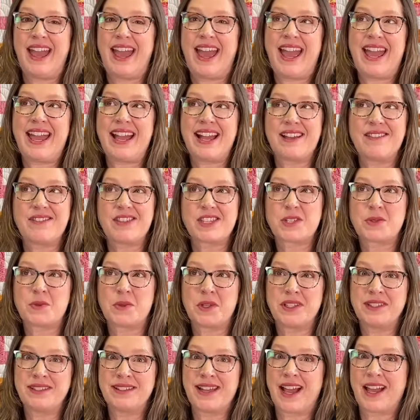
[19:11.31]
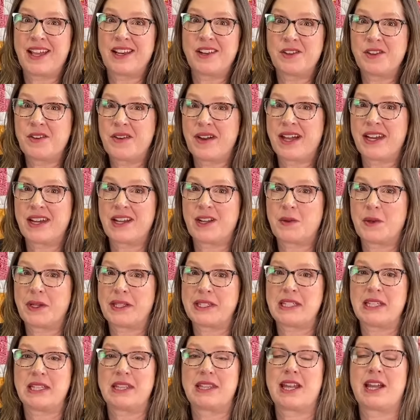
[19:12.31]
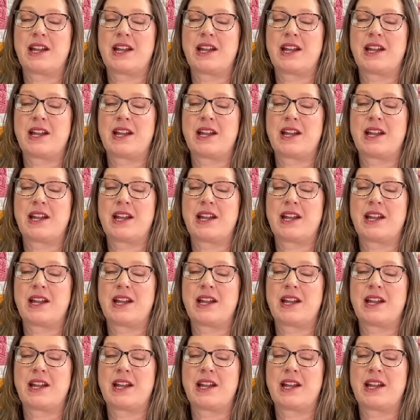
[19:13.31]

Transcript: hey, I have this quilt and I don't know how to quilt it,